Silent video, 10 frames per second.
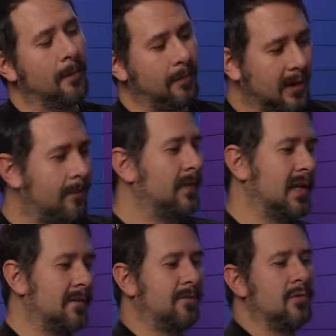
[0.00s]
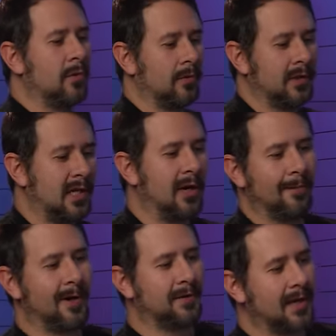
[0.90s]
But if you don't really care
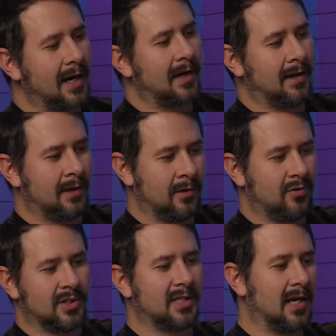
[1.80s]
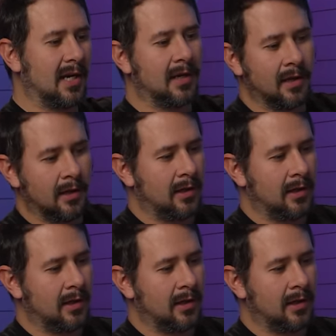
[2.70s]
about that and you just say,